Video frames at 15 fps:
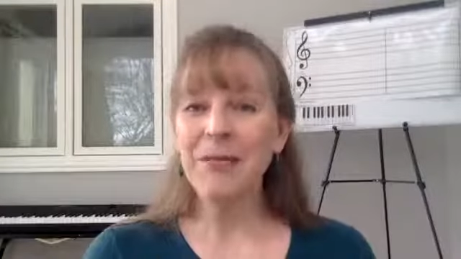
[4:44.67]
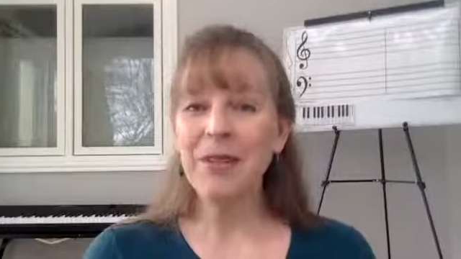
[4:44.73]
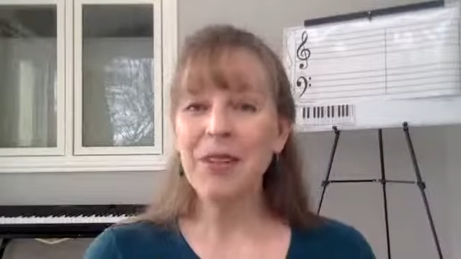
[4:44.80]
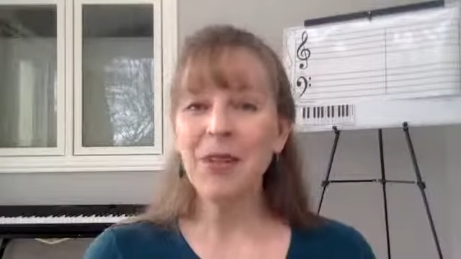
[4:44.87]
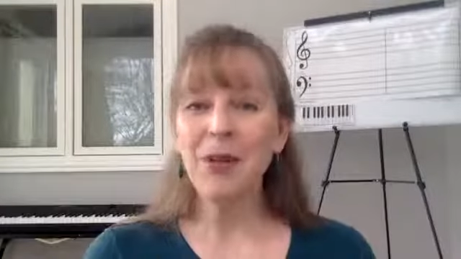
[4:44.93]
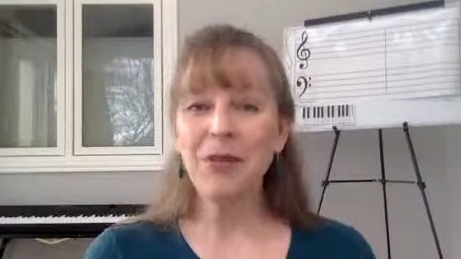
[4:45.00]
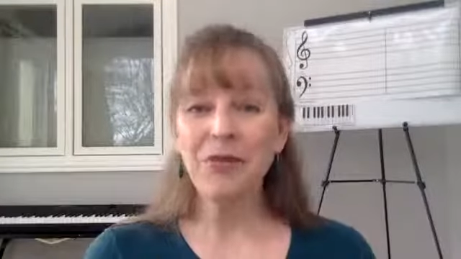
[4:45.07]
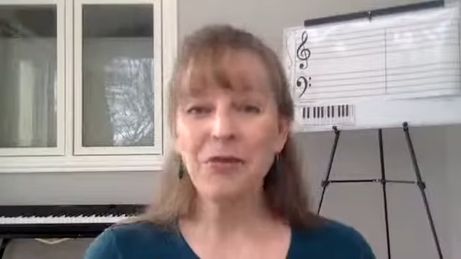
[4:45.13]

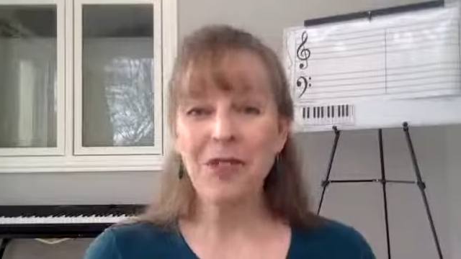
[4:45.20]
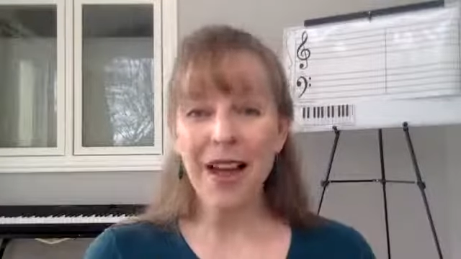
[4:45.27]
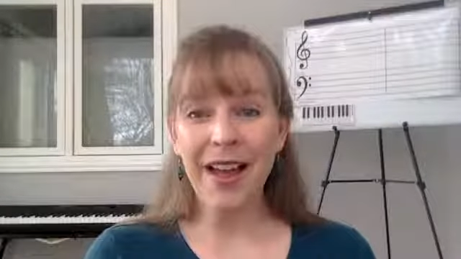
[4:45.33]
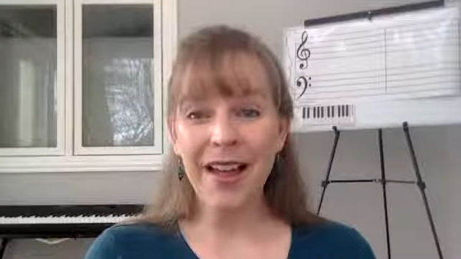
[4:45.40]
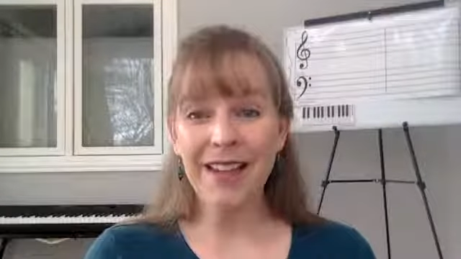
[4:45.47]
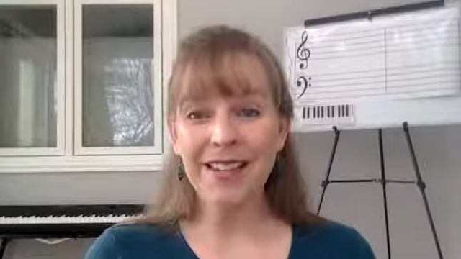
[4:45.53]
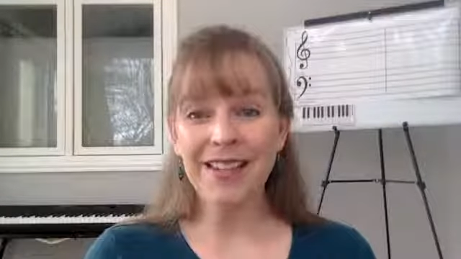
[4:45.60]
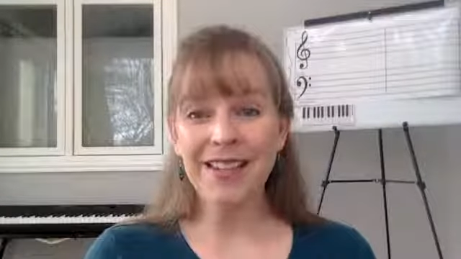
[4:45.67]
you'll
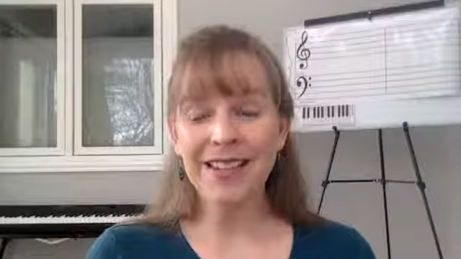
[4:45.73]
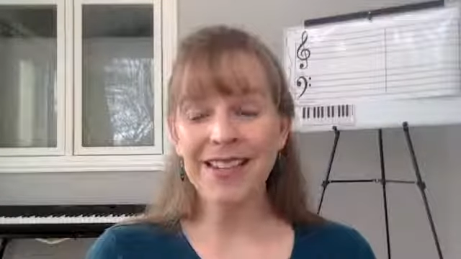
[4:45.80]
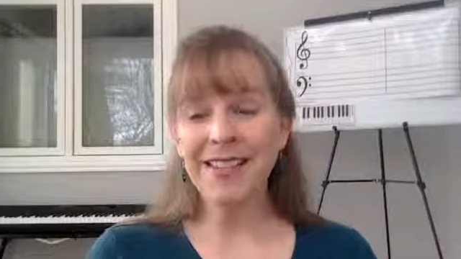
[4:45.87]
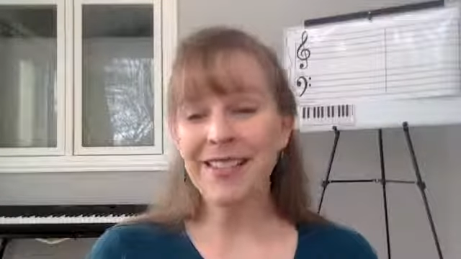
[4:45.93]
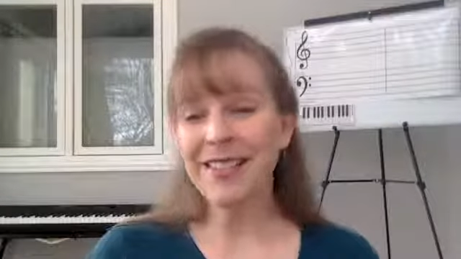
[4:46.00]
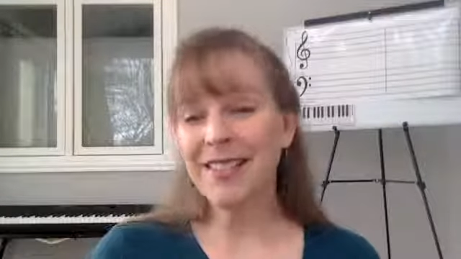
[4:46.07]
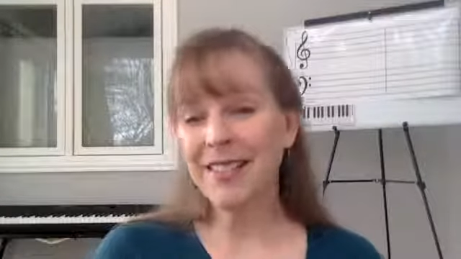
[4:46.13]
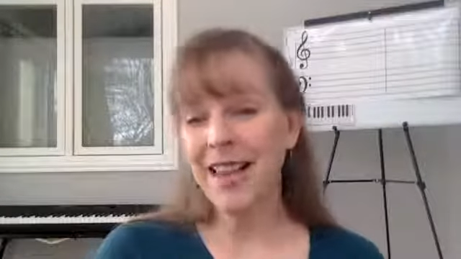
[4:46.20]
find
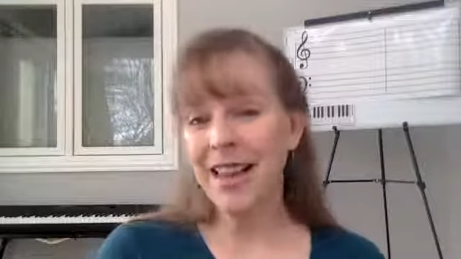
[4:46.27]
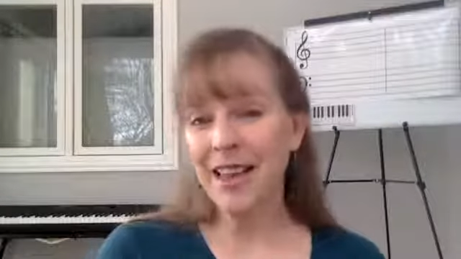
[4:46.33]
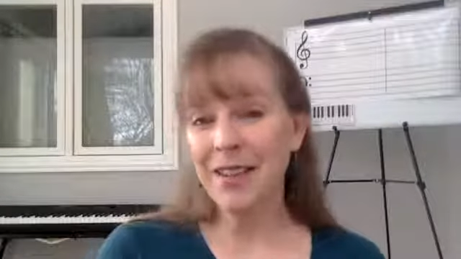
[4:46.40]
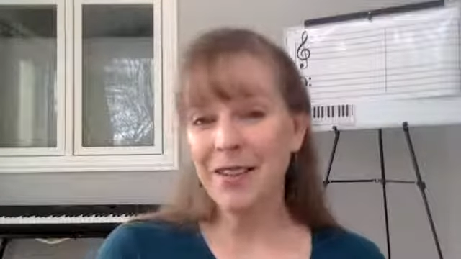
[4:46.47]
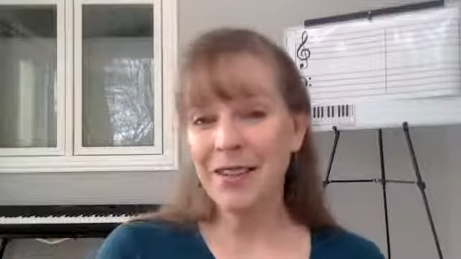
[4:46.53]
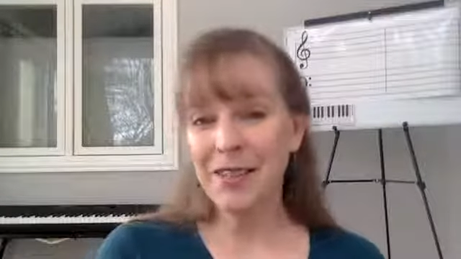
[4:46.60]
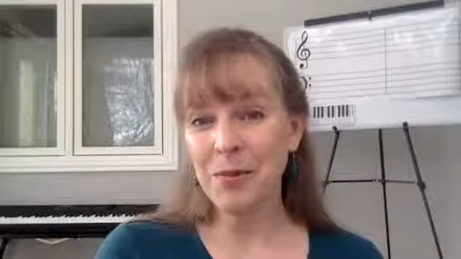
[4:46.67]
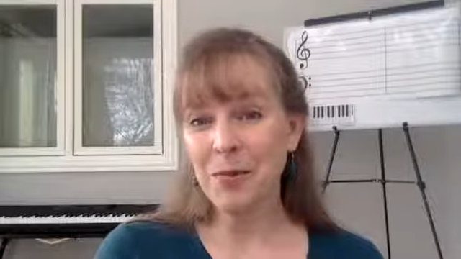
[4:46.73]

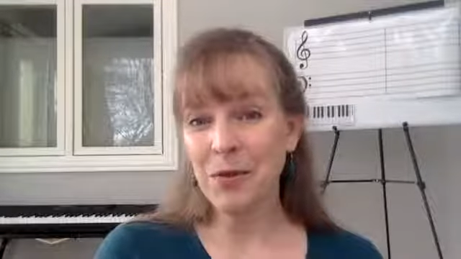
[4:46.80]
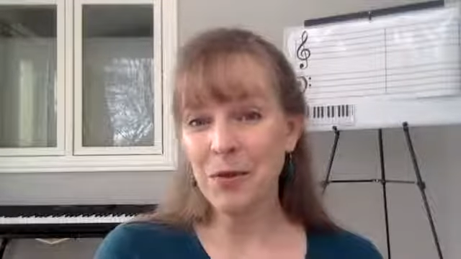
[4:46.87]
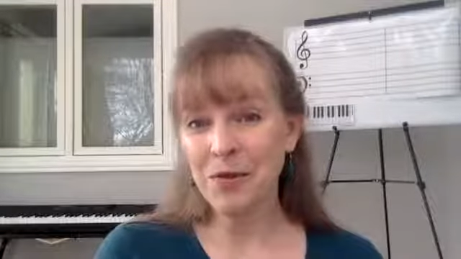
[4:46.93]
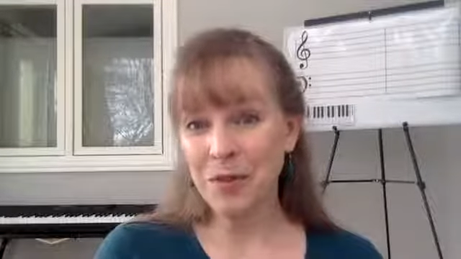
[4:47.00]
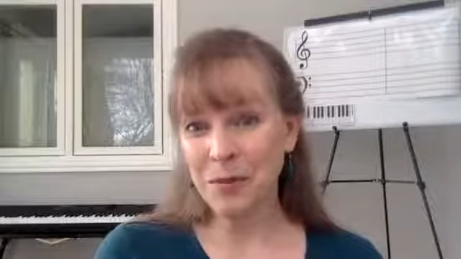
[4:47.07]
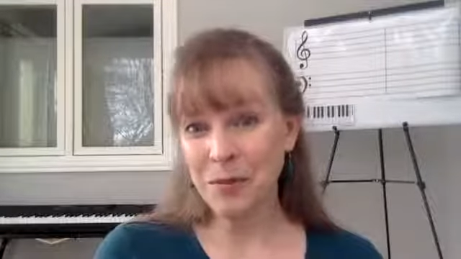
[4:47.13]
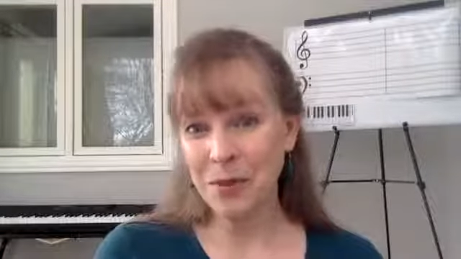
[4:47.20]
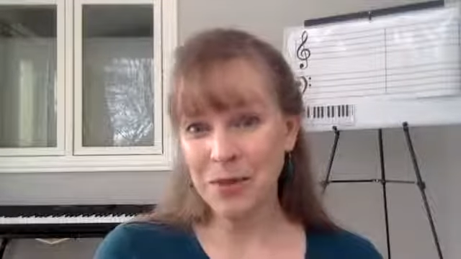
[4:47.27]
some
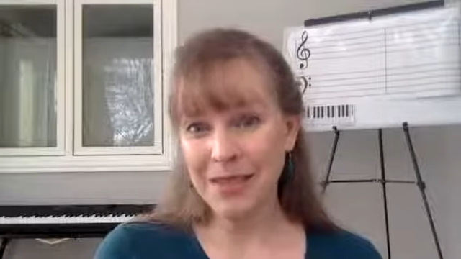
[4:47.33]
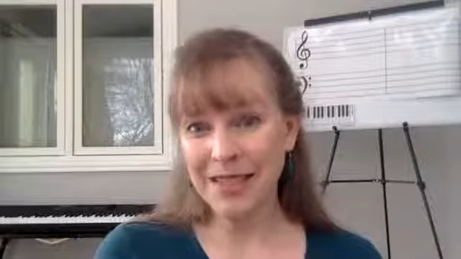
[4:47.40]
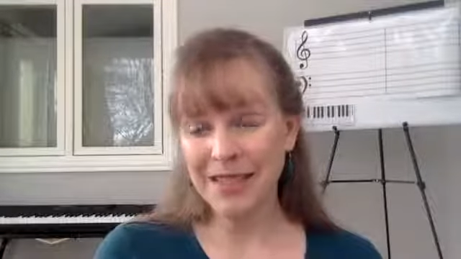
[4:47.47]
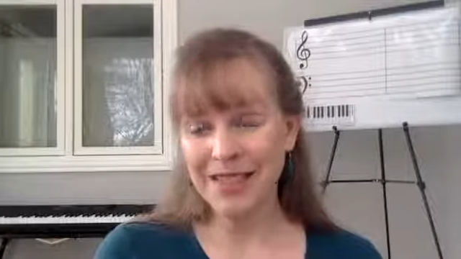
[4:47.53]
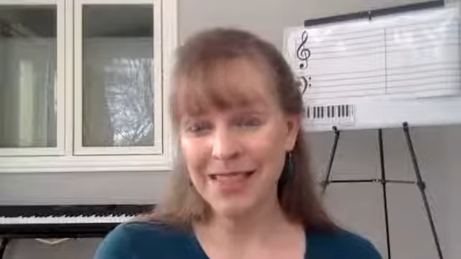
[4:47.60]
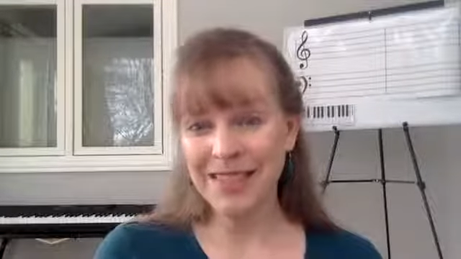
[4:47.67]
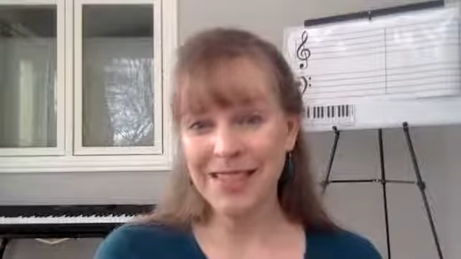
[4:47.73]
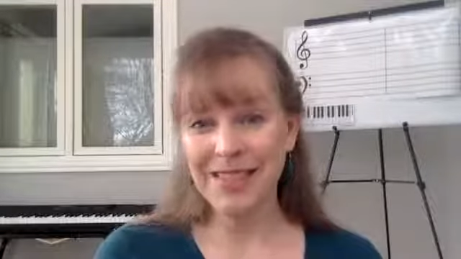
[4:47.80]
movie music
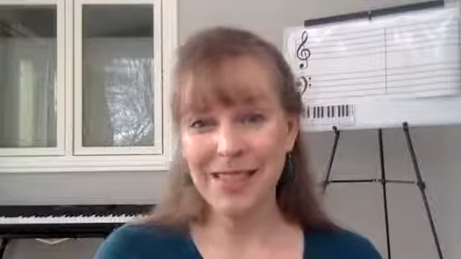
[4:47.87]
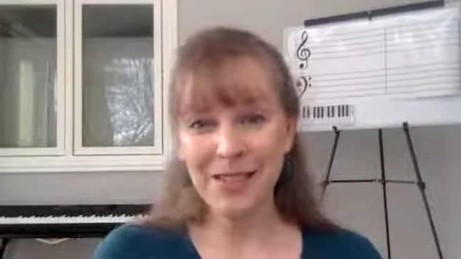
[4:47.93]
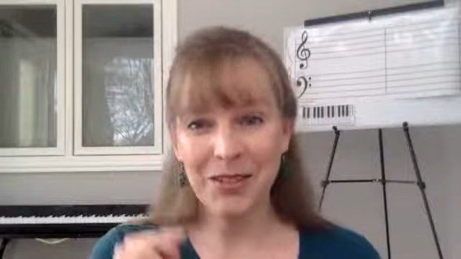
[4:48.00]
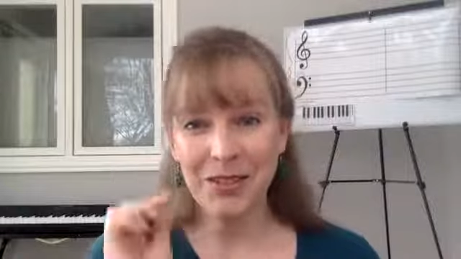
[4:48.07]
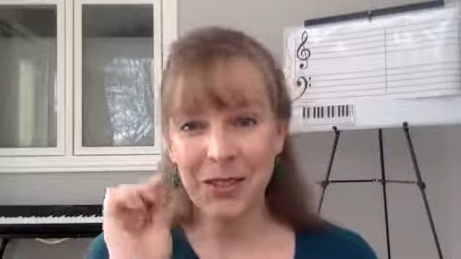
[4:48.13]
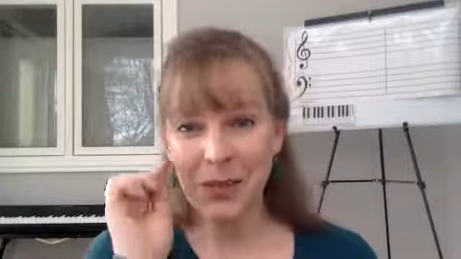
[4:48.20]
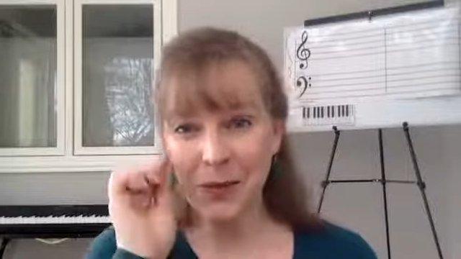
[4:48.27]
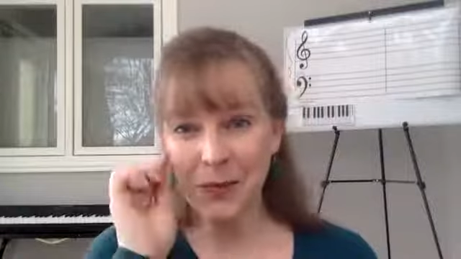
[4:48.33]
to listen
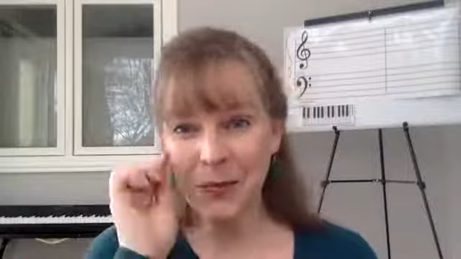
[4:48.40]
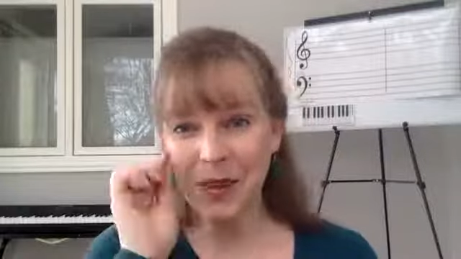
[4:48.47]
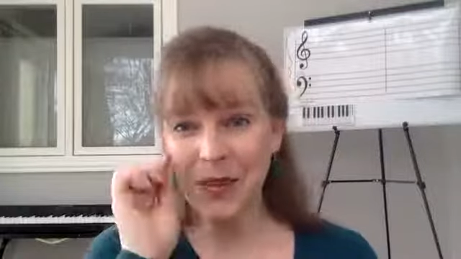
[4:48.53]
to.